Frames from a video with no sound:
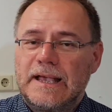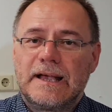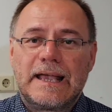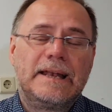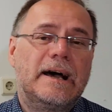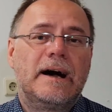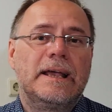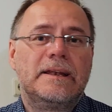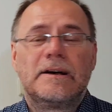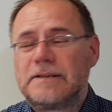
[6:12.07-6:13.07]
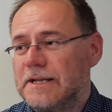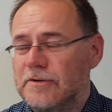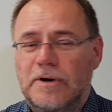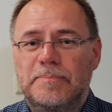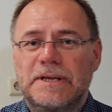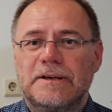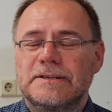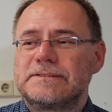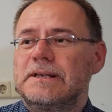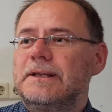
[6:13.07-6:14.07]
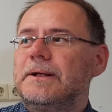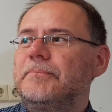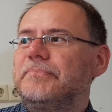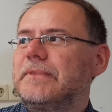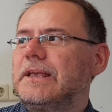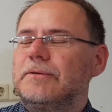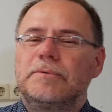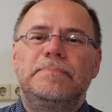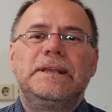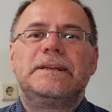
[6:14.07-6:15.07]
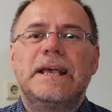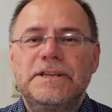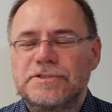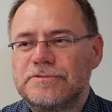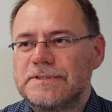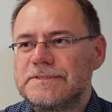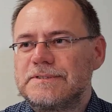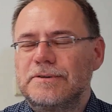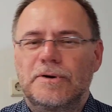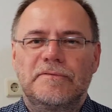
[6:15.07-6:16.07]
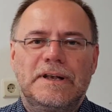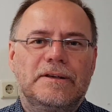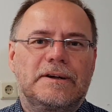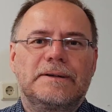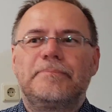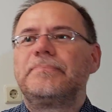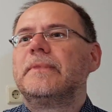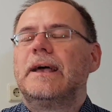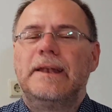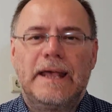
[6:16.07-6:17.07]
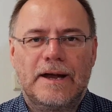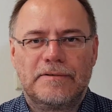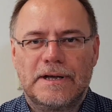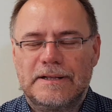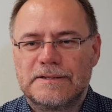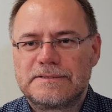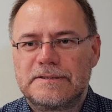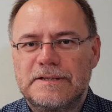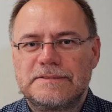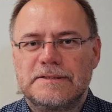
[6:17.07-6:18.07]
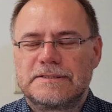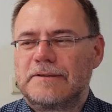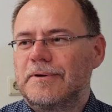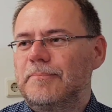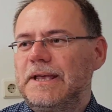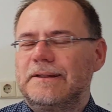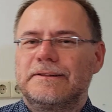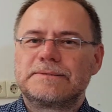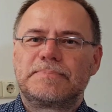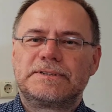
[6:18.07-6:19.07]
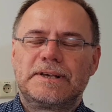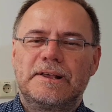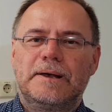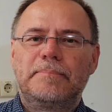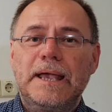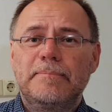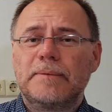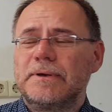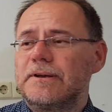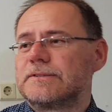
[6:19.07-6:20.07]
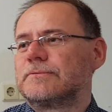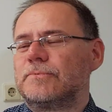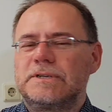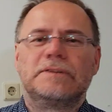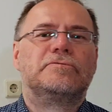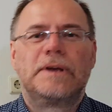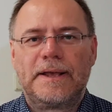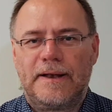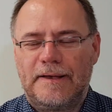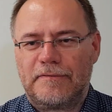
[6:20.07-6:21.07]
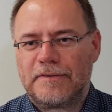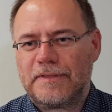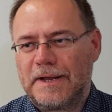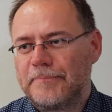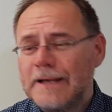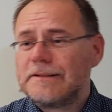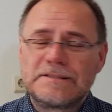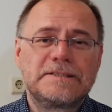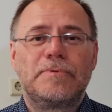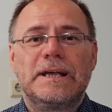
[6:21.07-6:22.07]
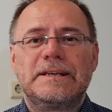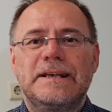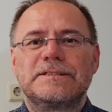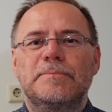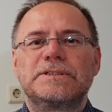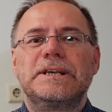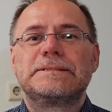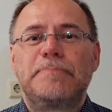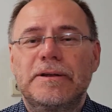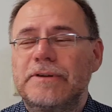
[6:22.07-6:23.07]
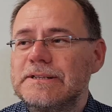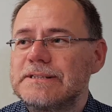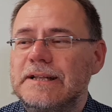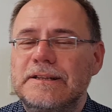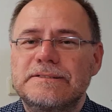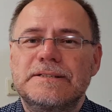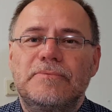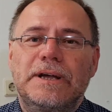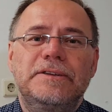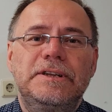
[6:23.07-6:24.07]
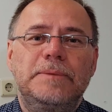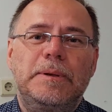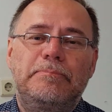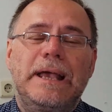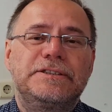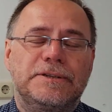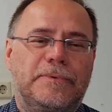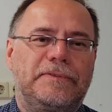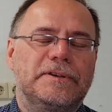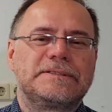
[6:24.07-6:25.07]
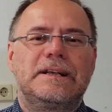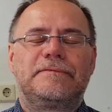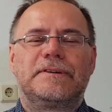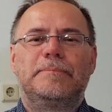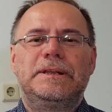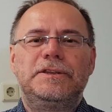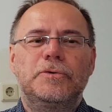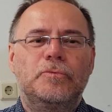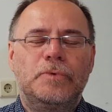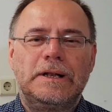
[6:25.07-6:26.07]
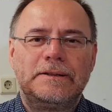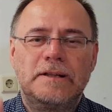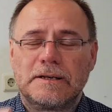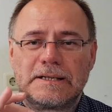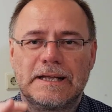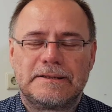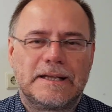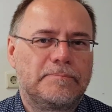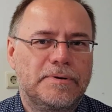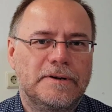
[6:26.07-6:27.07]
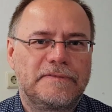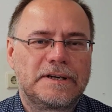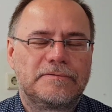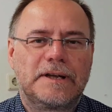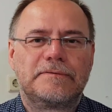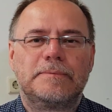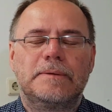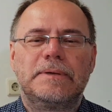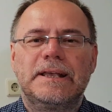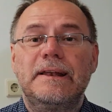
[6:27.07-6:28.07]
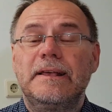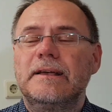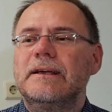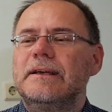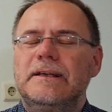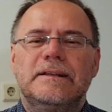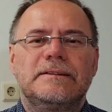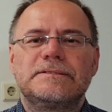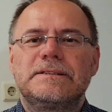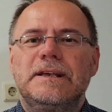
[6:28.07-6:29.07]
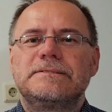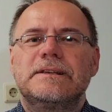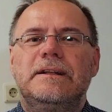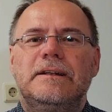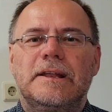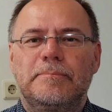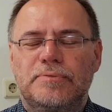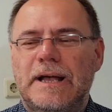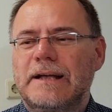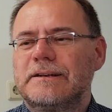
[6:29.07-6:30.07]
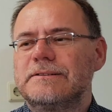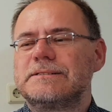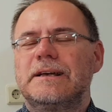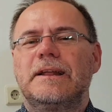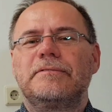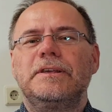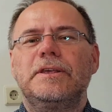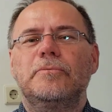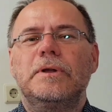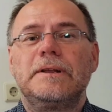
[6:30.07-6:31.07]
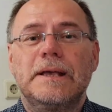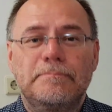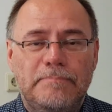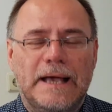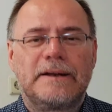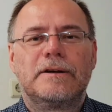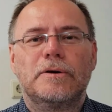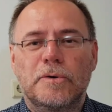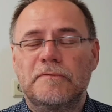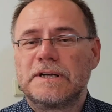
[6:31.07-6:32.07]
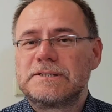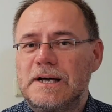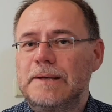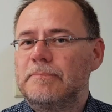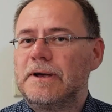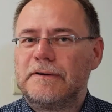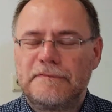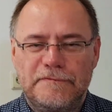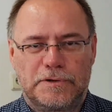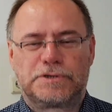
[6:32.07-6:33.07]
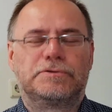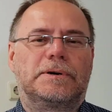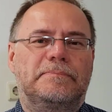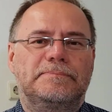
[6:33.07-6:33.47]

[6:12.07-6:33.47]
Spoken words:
can I not ignore? Because it would be dangerous to overlook an error in the statistics that were made in this particular paper because it would derail everything. This is why it takes so much experience, and this is why you need to be patient with yourself. I mean, you will not get that perfect right from the beginning. This takes a lot of practice, and I think you will get better over time, for sure.